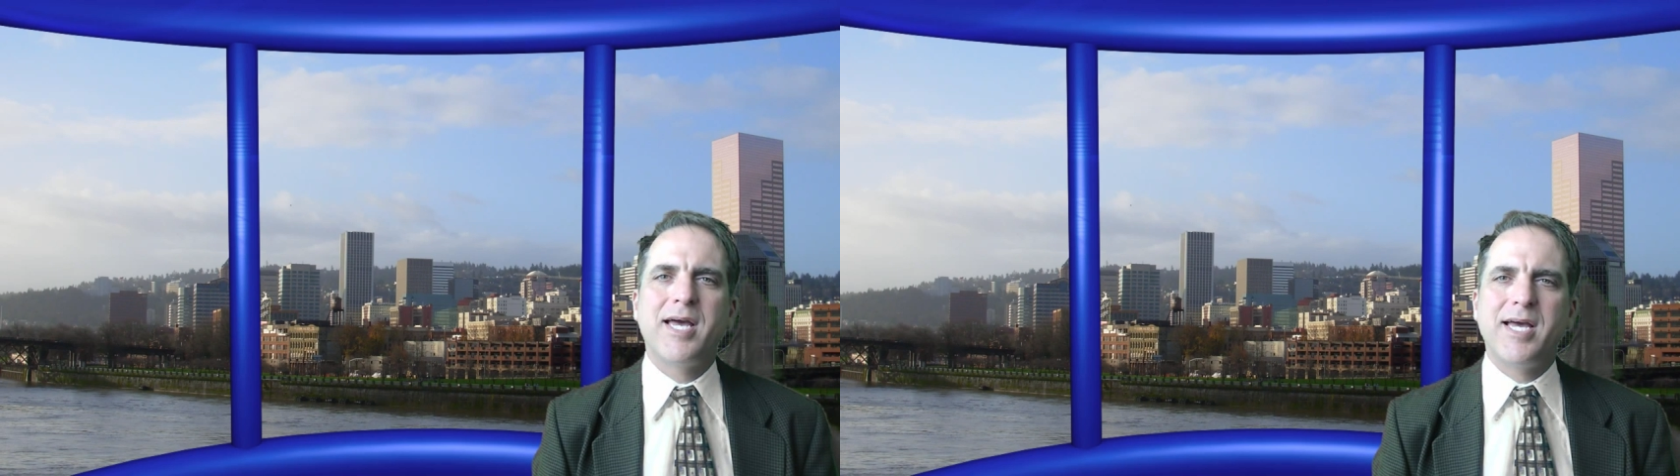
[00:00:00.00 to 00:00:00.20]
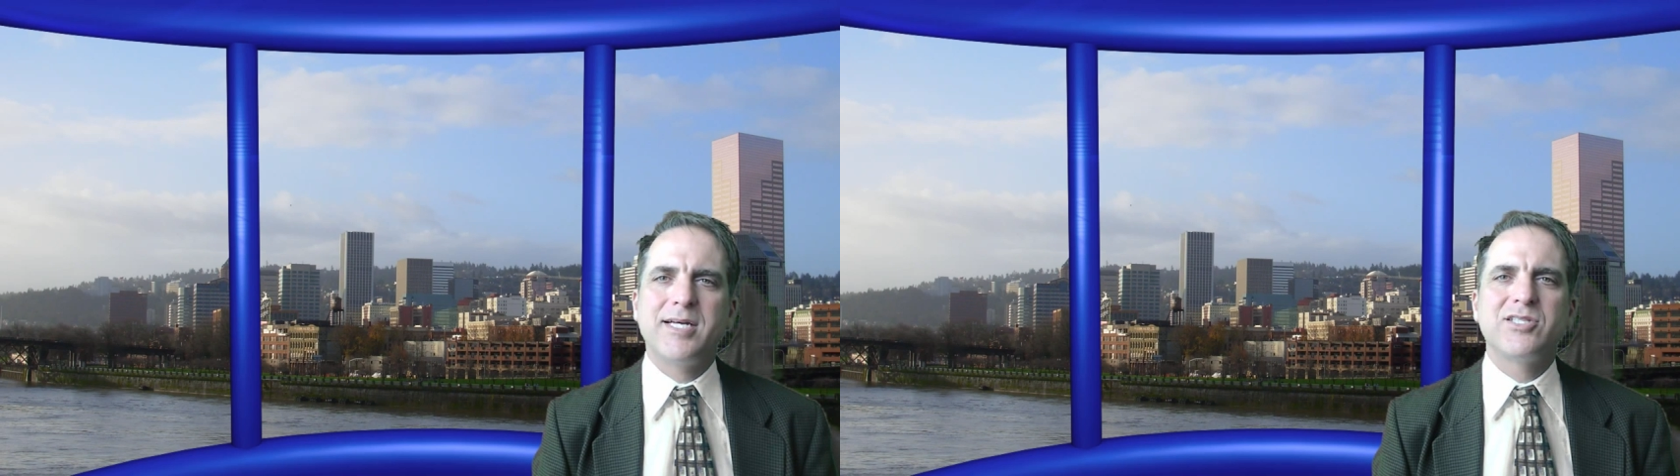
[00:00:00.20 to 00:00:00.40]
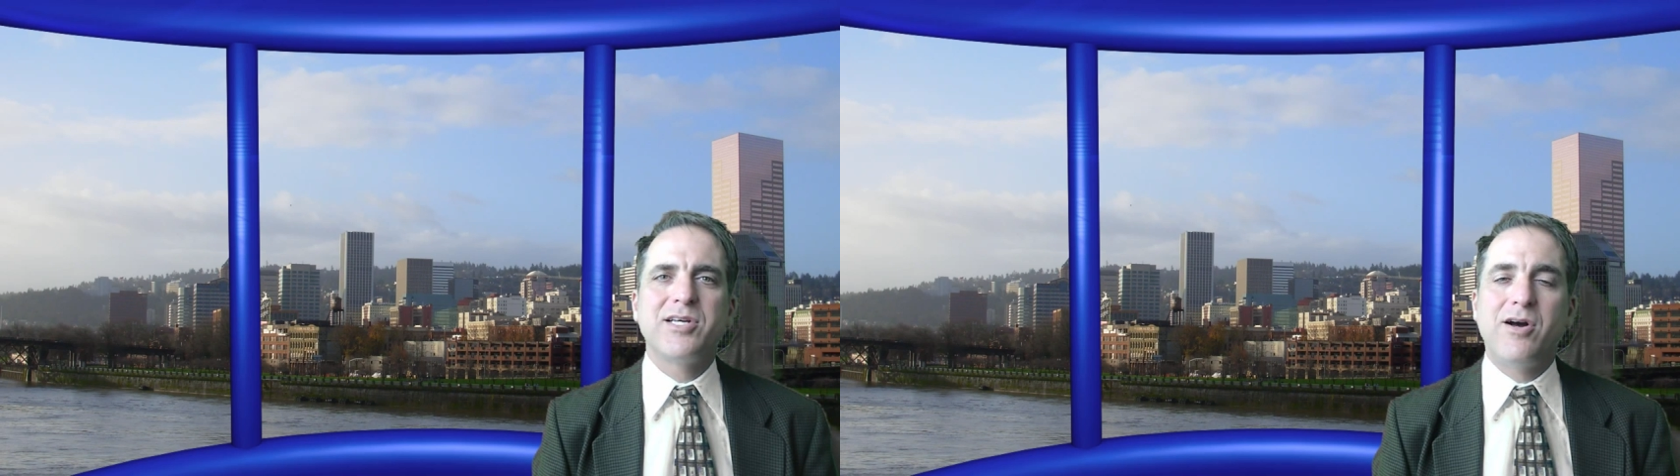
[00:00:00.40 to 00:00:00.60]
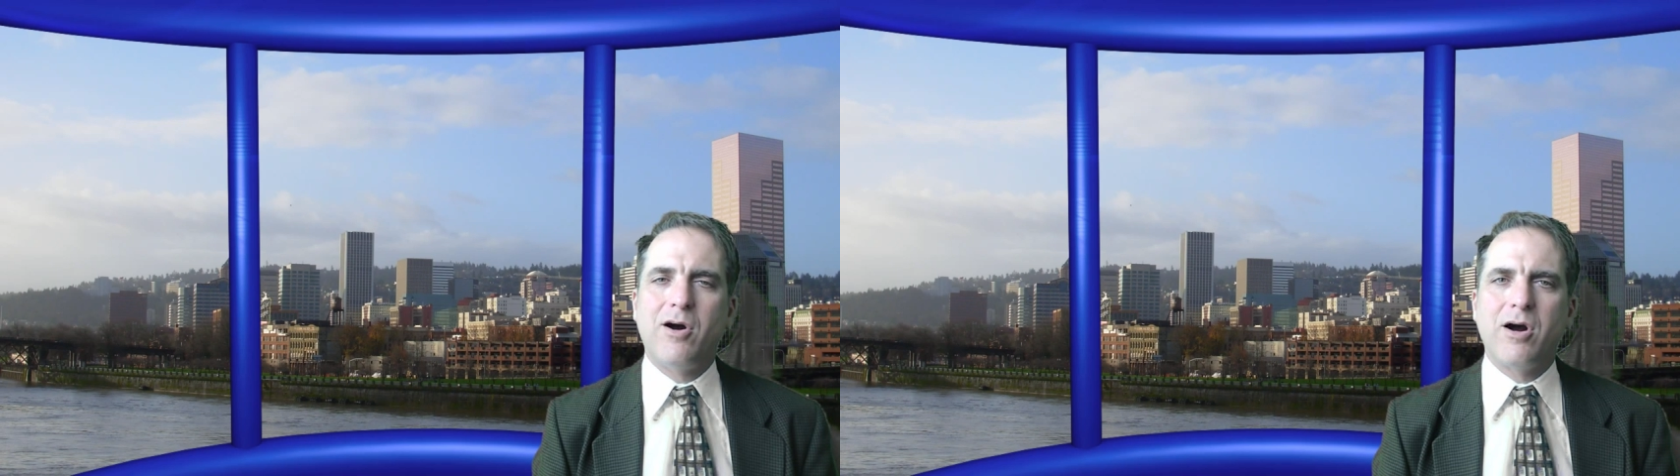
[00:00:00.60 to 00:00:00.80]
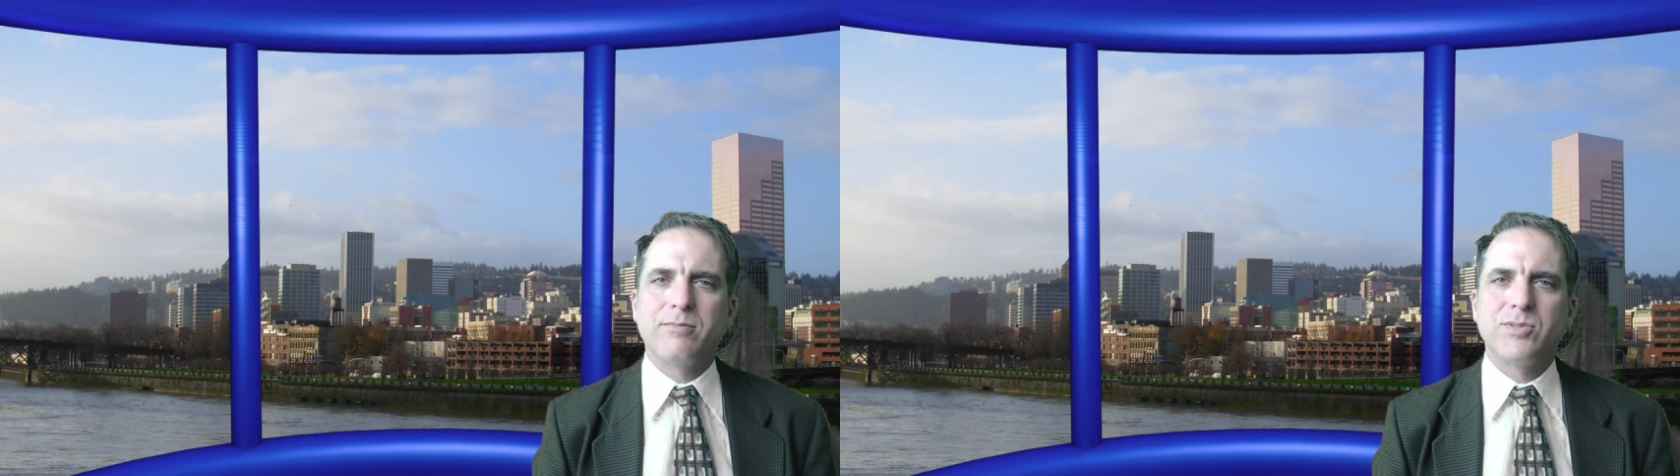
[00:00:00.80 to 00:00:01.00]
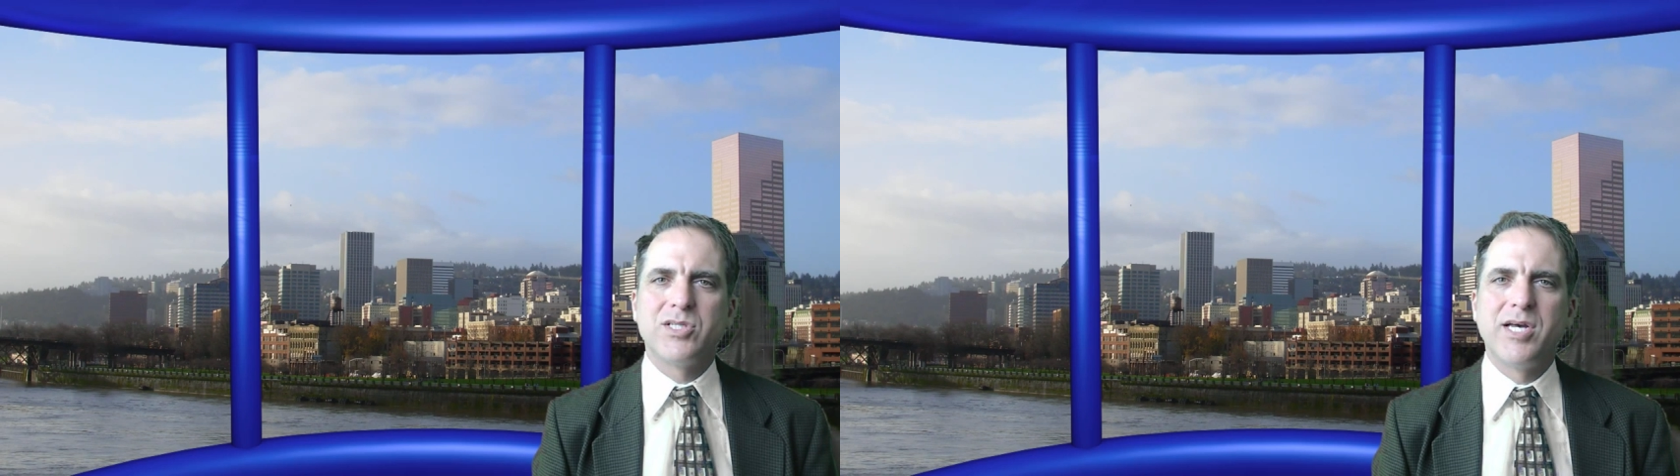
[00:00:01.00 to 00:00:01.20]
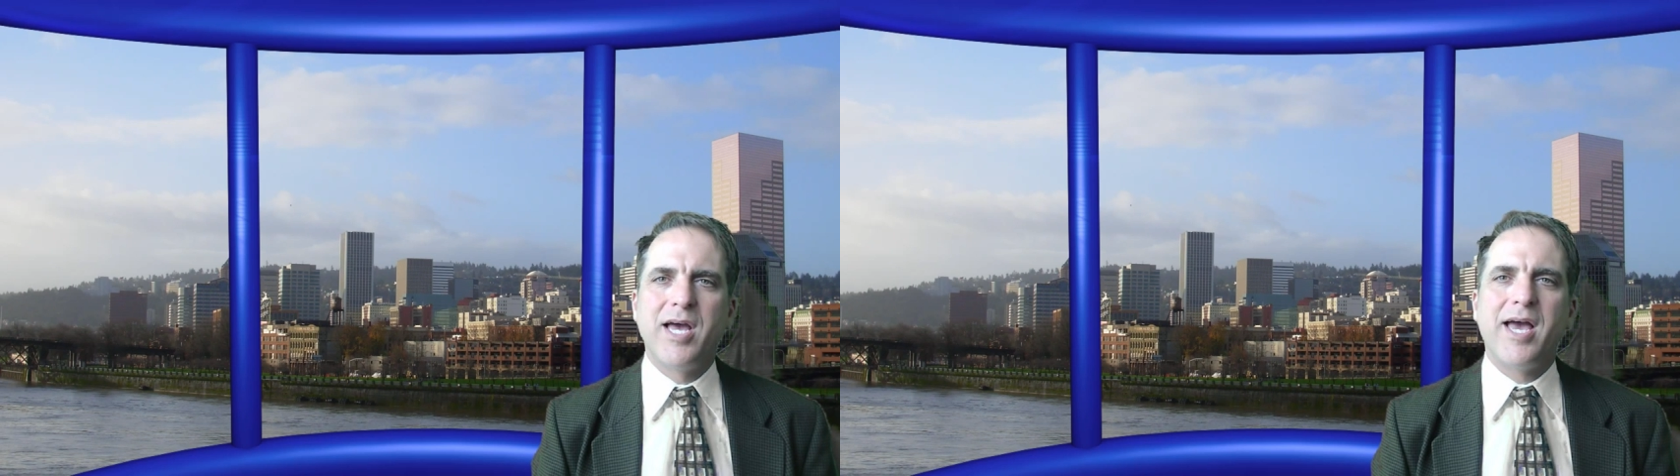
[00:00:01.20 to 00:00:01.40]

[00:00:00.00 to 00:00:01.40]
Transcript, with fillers: hands and arms,